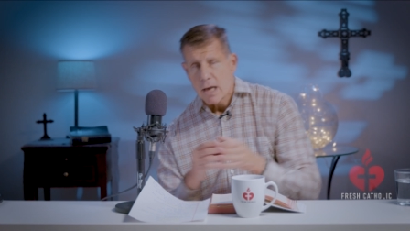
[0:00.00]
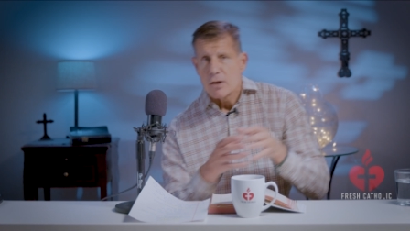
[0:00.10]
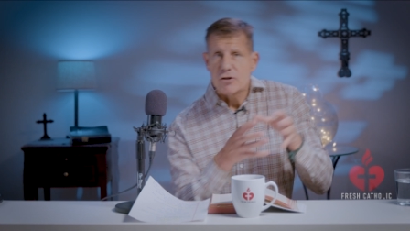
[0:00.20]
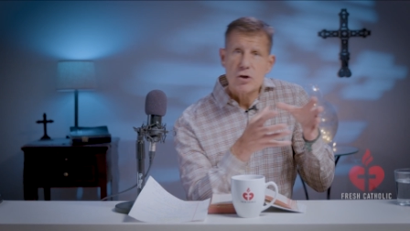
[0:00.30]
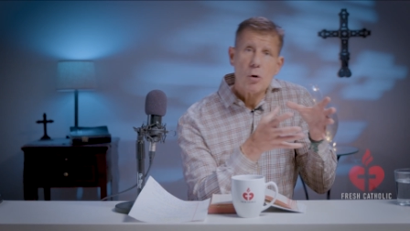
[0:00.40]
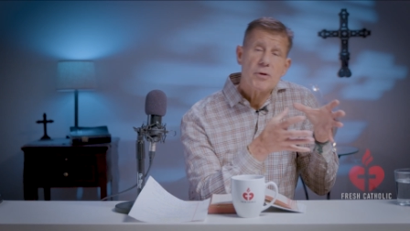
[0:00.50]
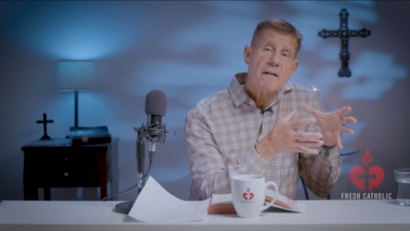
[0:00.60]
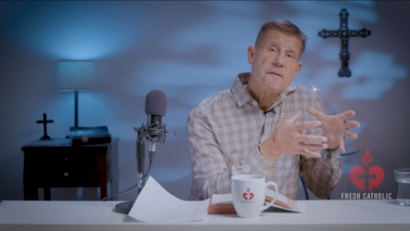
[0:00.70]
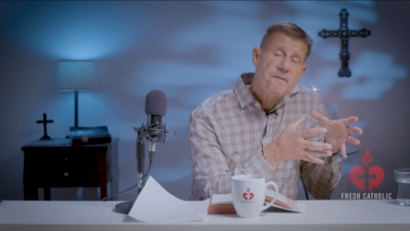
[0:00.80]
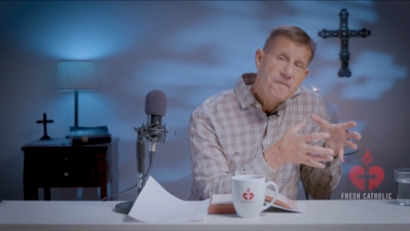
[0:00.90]
So
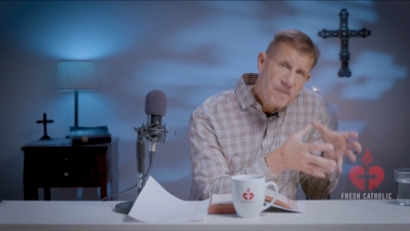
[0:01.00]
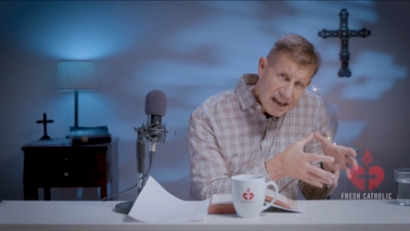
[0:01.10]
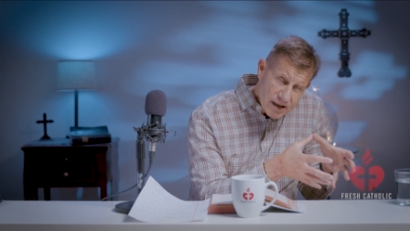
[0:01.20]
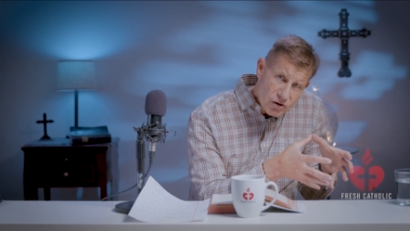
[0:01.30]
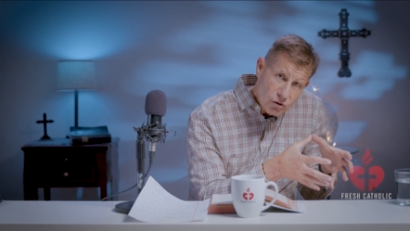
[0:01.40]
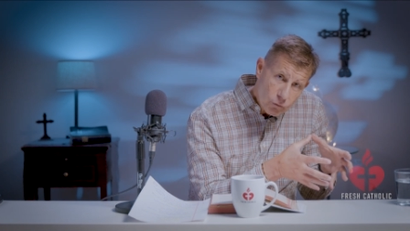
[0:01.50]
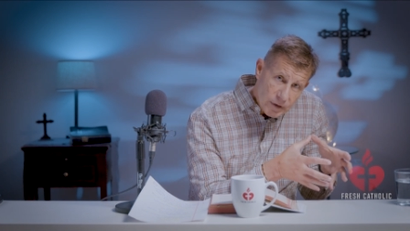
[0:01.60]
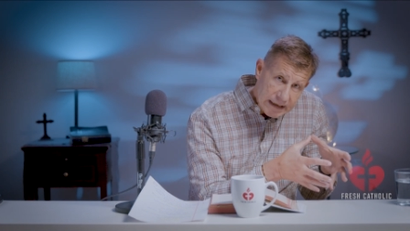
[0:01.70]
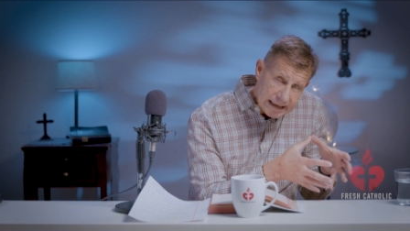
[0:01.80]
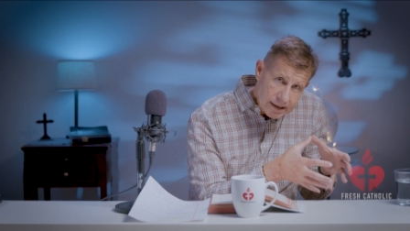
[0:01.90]
the fig
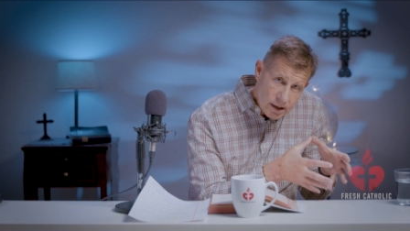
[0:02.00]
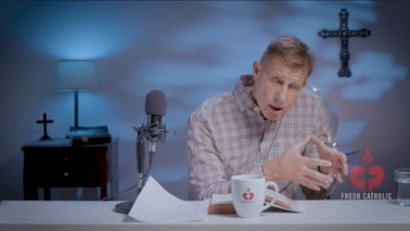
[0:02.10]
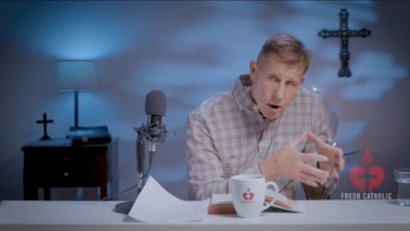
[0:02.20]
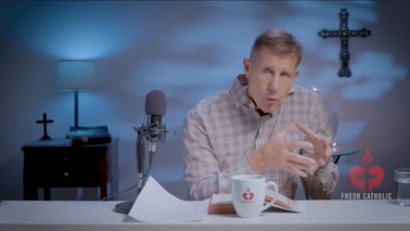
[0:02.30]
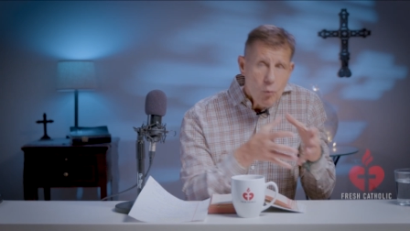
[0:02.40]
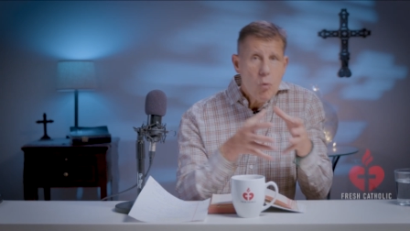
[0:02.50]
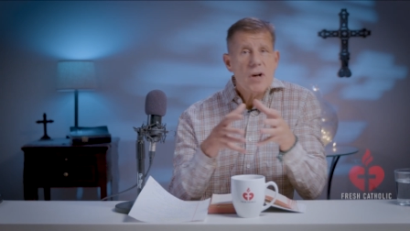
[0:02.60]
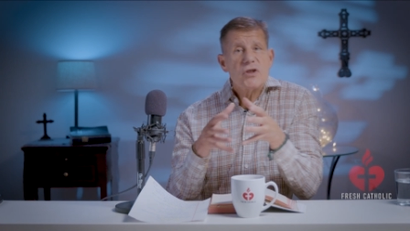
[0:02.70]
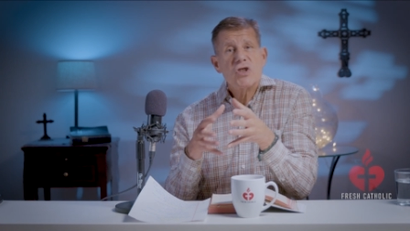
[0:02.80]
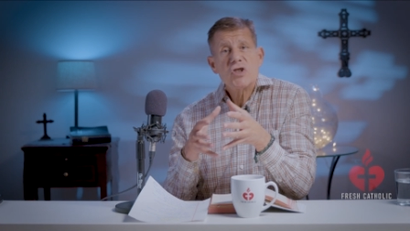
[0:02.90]
tree
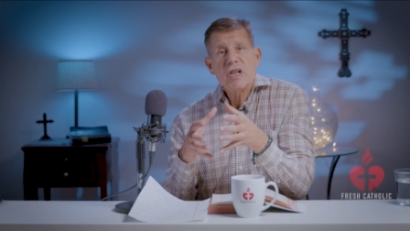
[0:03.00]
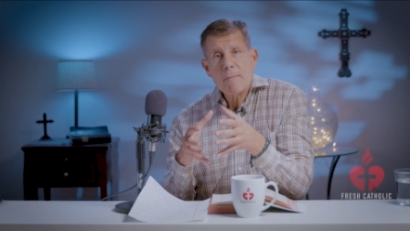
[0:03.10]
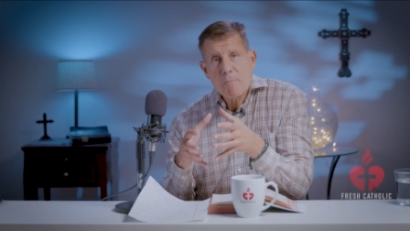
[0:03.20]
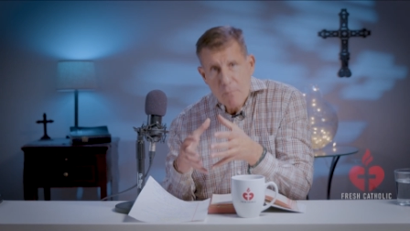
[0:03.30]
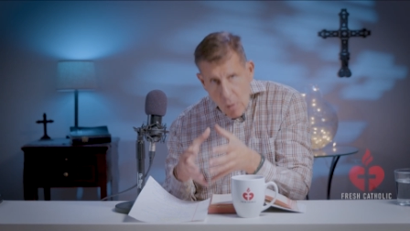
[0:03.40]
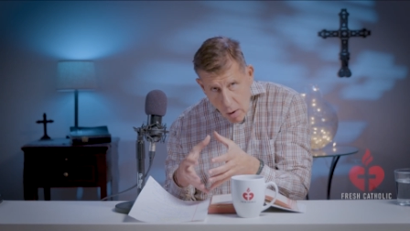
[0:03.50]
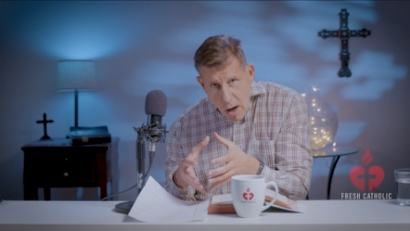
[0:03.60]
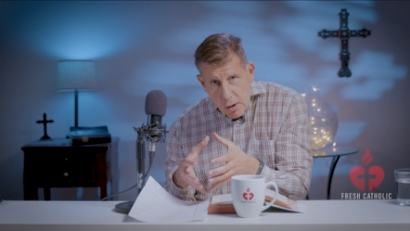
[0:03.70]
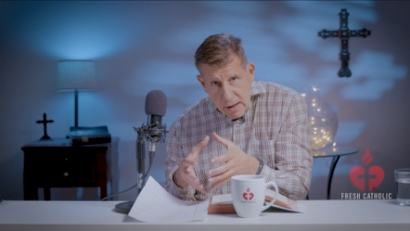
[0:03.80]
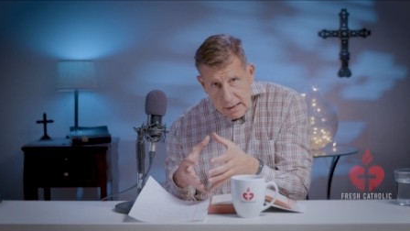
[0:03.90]
was
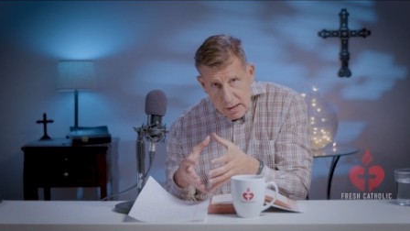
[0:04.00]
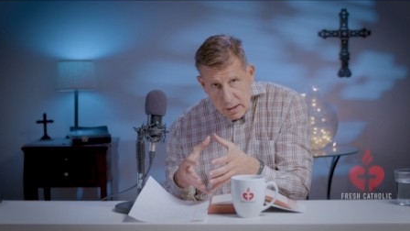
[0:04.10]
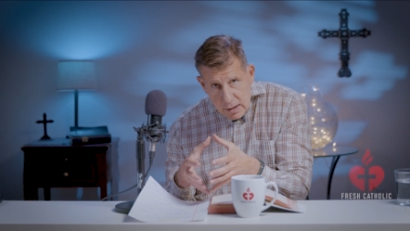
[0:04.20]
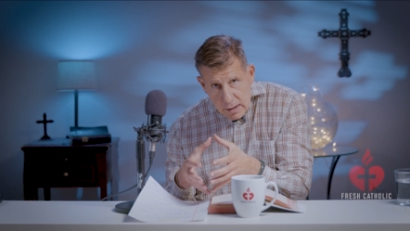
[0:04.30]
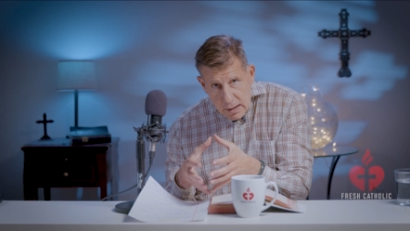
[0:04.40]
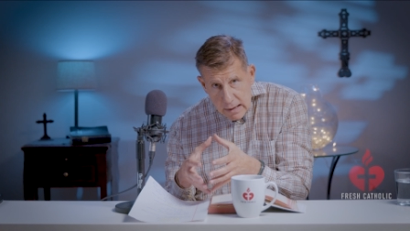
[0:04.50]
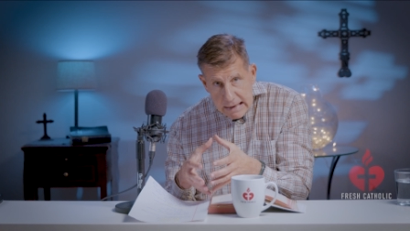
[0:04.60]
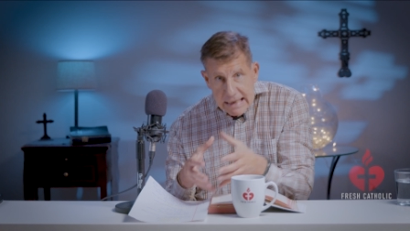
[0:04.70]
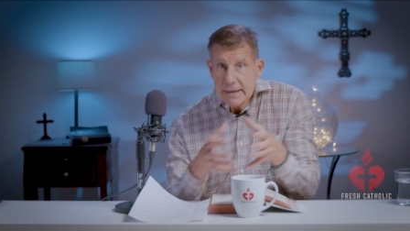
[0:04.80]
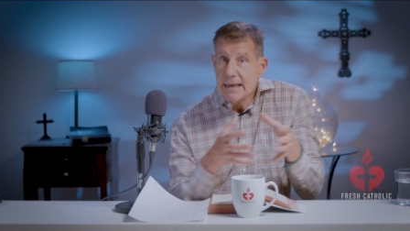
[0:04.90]
symbolic
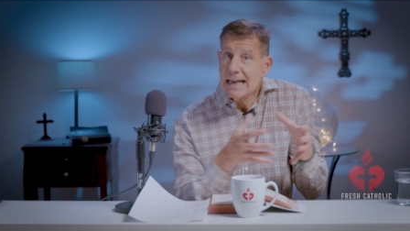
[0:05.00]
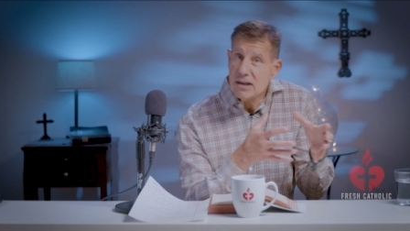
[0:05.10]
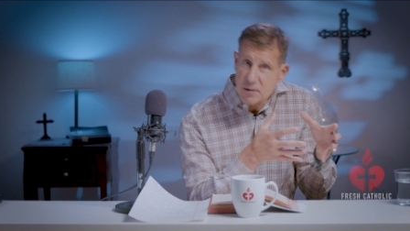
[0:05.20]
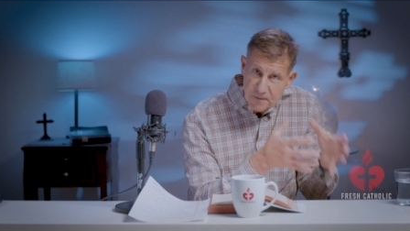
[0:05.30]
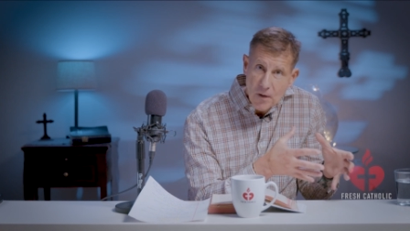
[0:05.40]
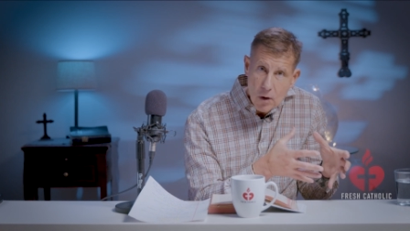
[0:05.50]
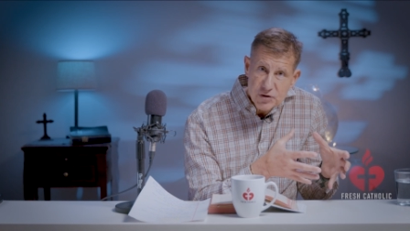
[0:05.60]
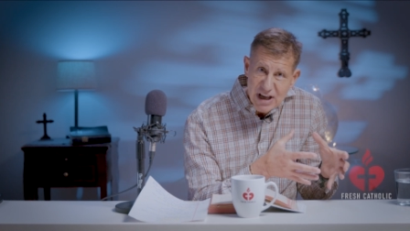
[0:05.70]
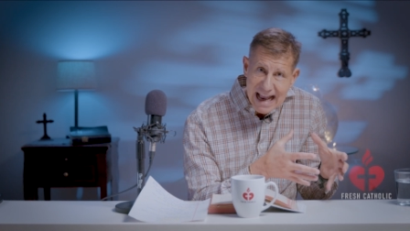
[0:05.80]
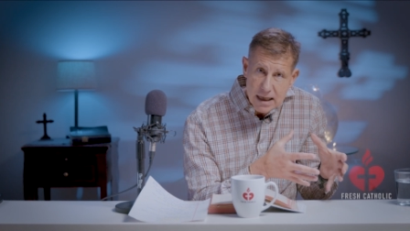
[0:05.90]
in its
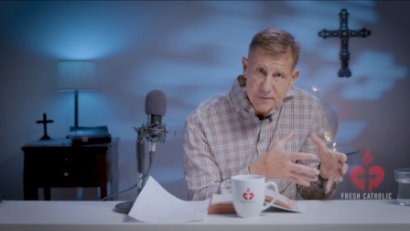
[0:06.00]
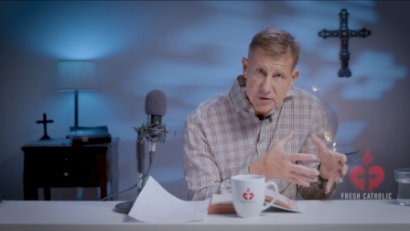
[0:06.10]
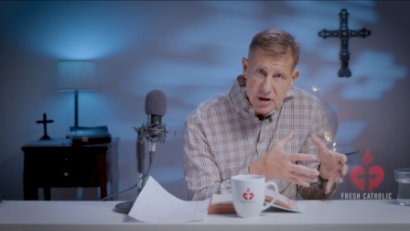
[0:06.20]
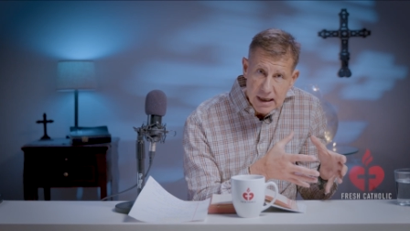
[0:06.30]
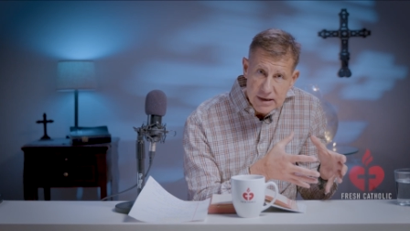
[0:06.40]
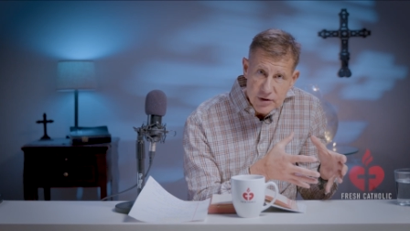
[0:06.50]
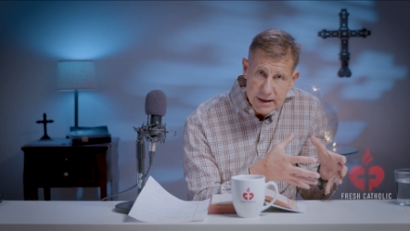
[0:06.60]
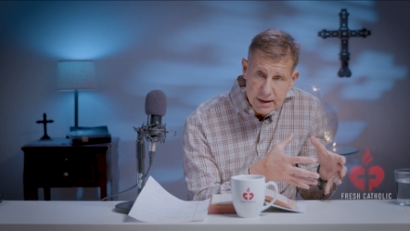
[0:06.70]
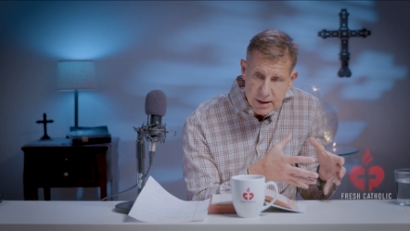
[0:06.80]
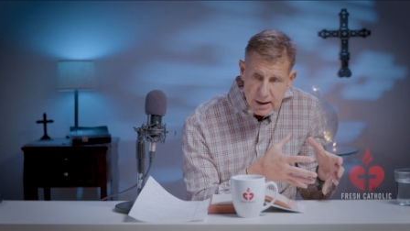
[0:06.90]
false advertising,